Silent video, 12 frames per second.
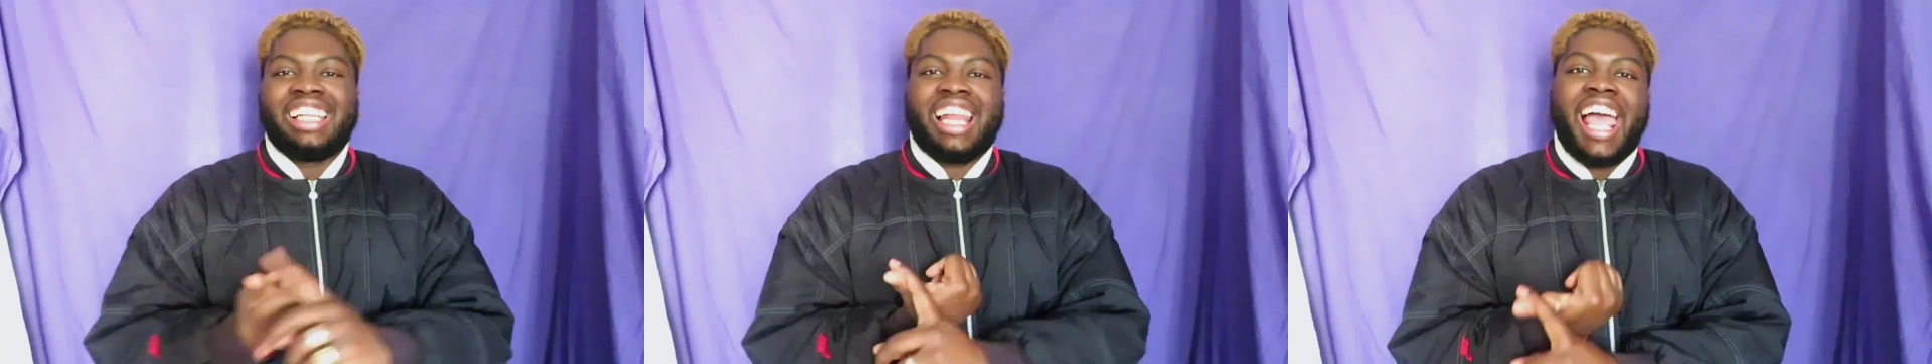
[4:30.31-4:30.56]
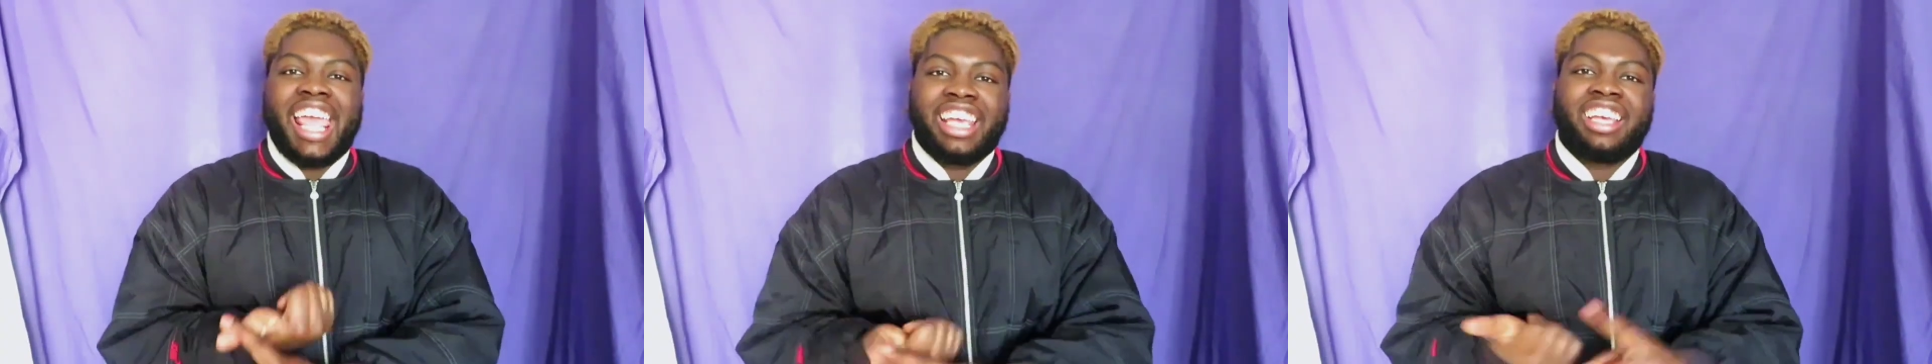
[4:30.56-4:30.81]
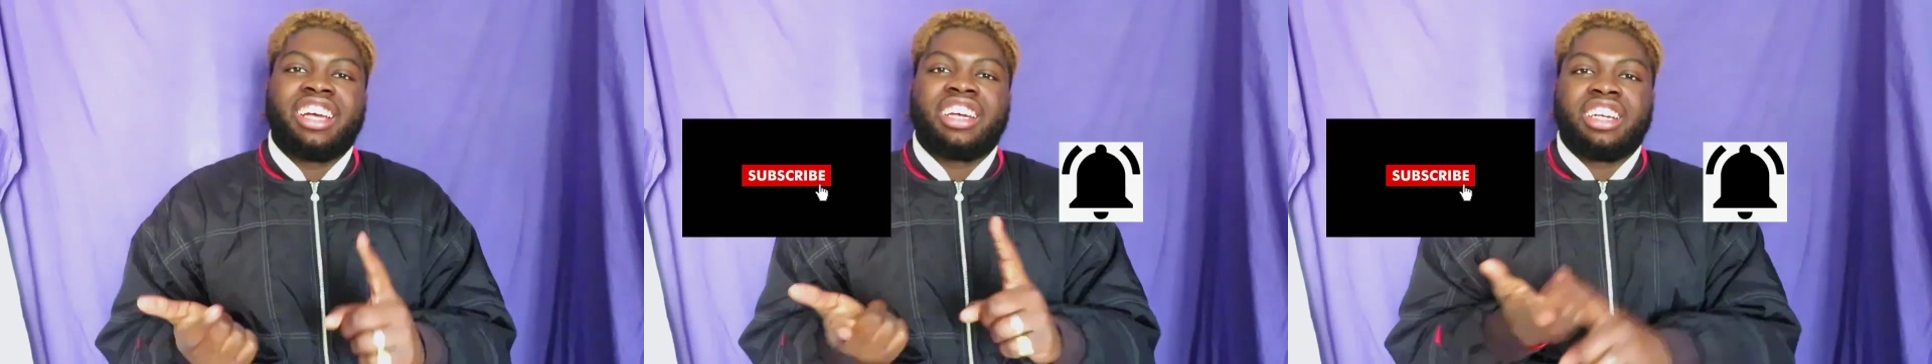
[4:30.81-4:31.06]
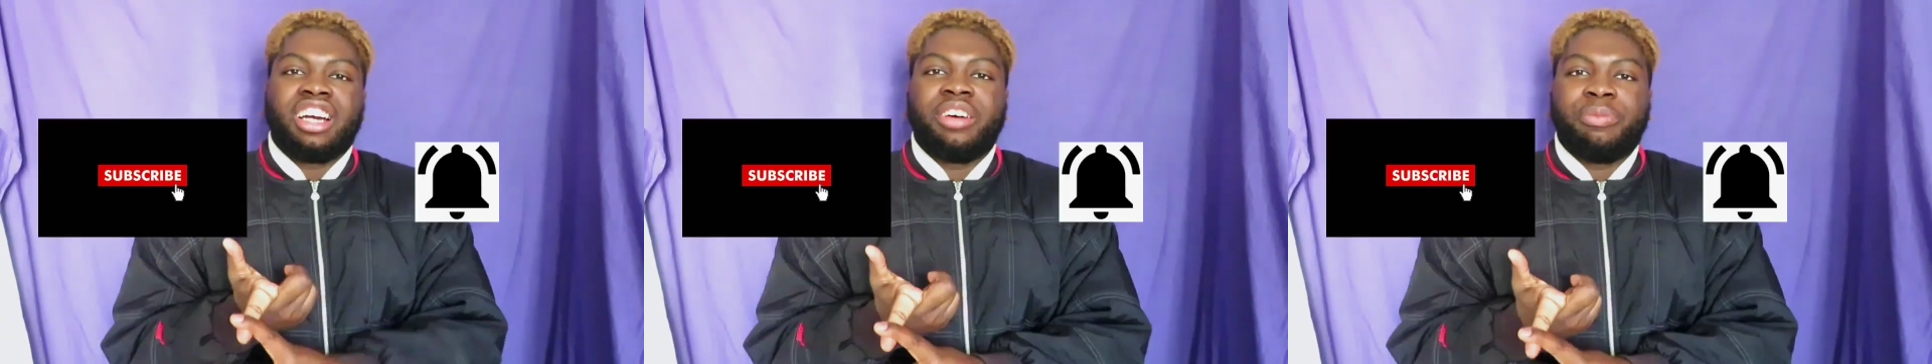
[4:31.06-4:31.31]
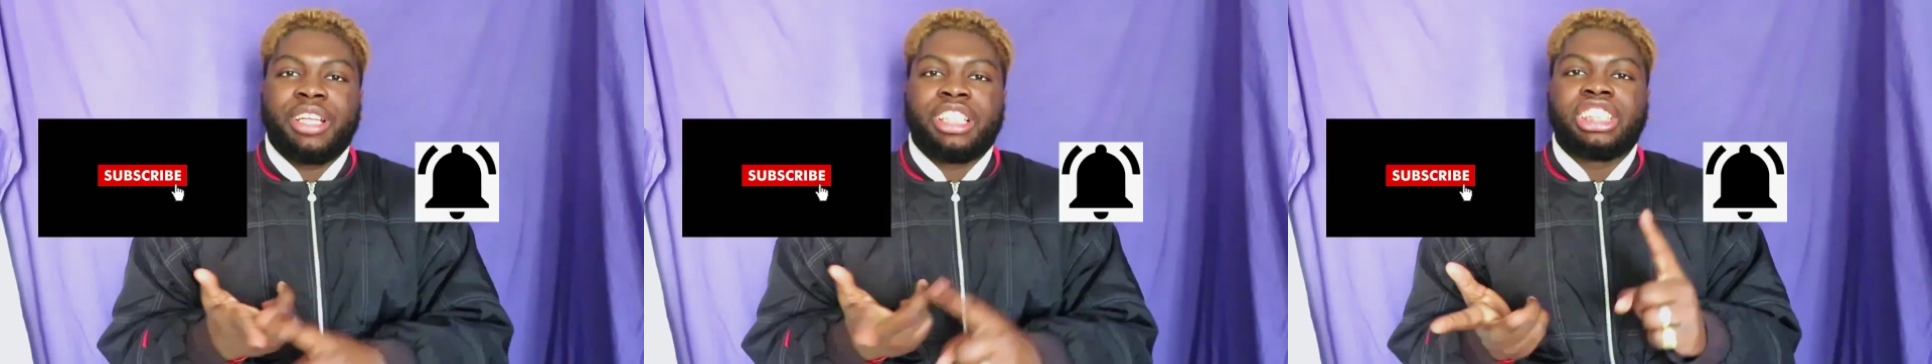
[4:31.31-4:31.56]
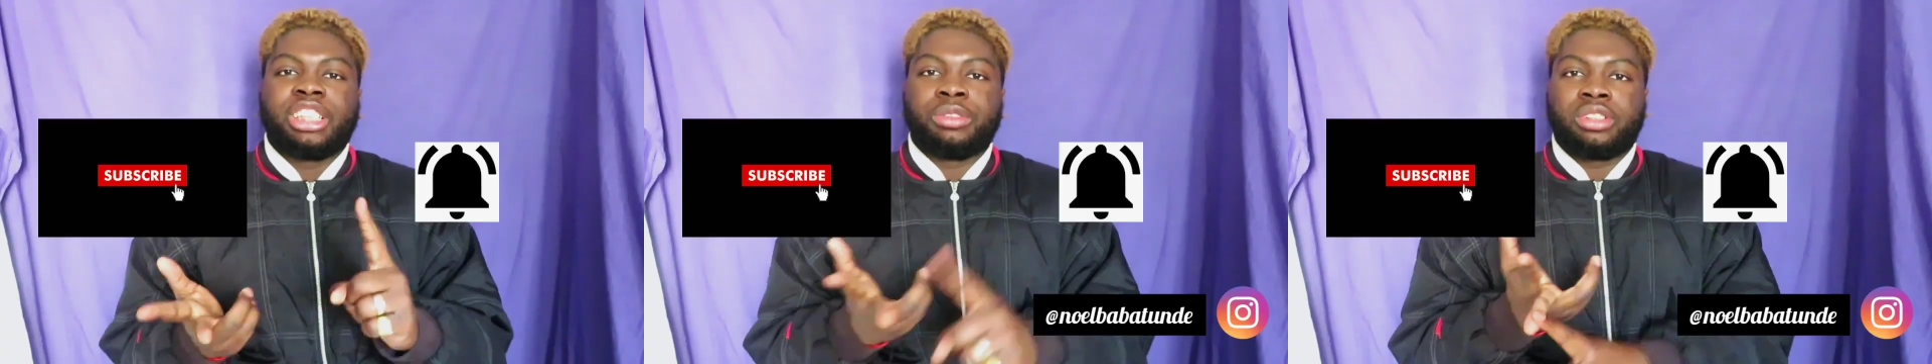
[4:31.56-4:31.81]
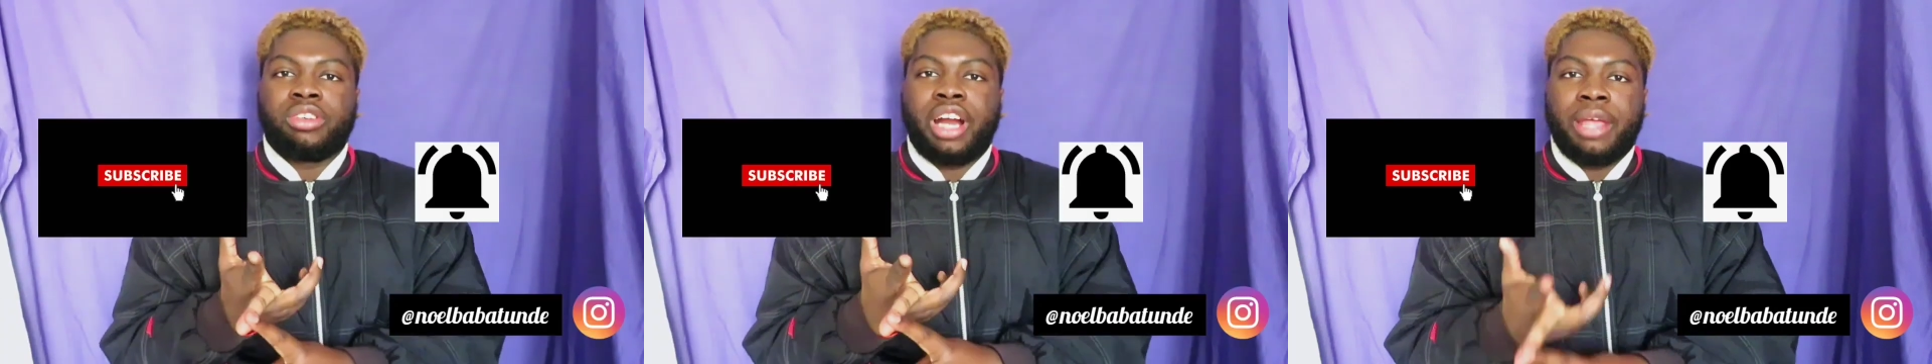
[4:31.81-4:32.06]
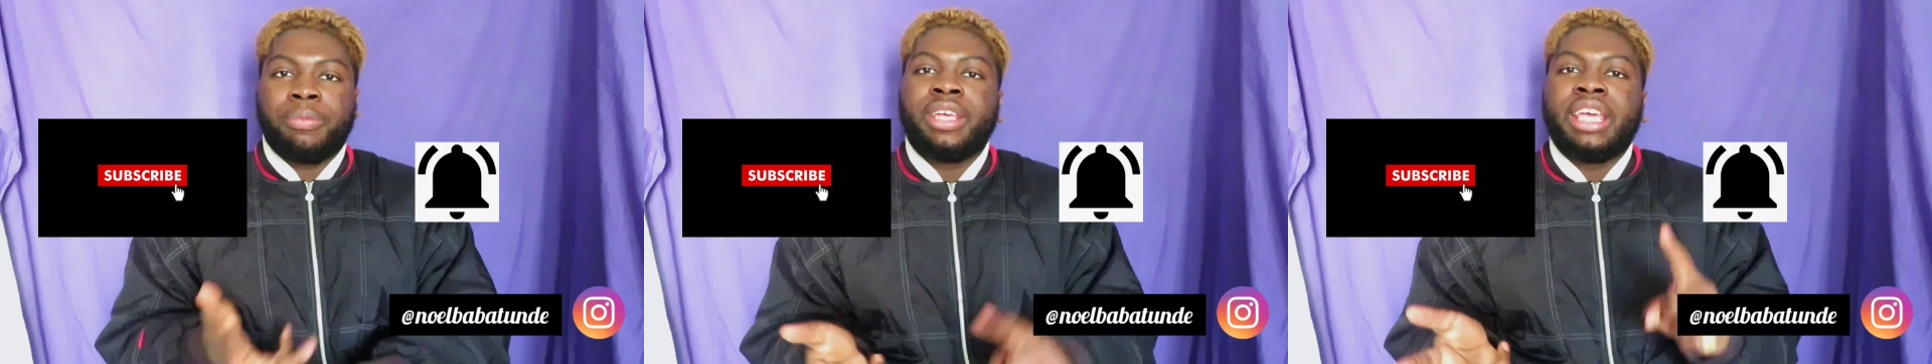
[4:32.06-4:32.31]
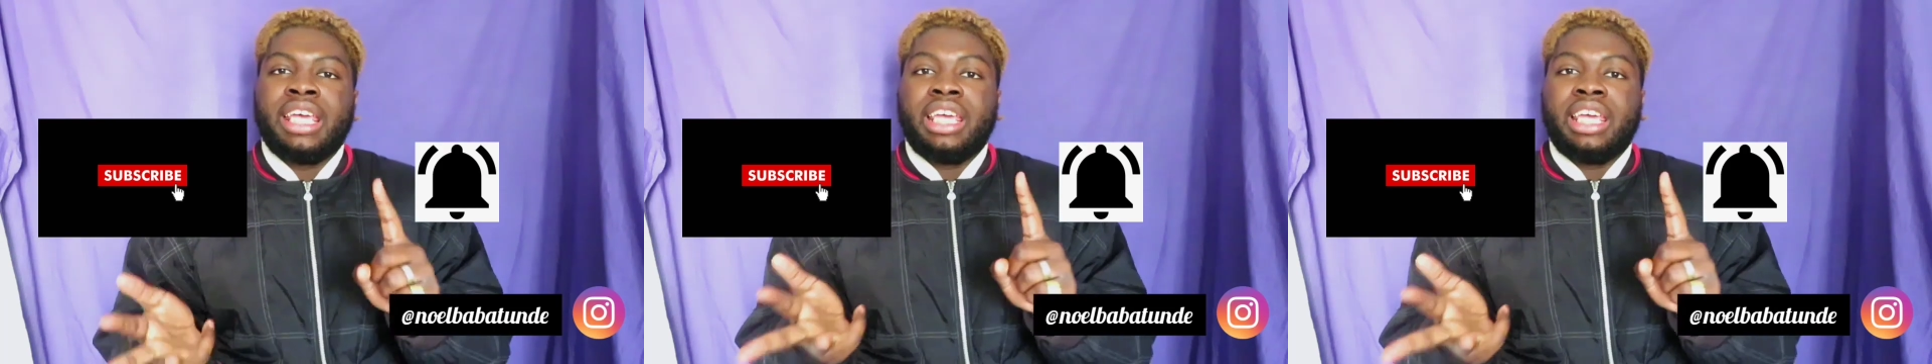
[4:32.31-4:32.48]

like comment subscribe